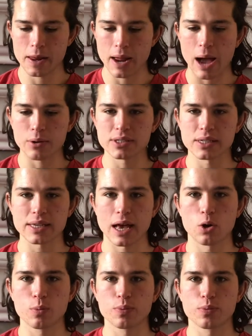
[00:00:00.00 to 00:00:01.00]
How does this
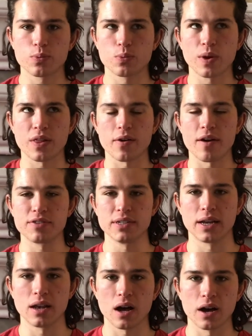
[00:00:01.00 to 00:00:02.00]
help with our
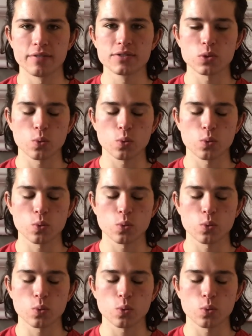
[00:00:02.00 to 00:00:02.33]
everyday lives?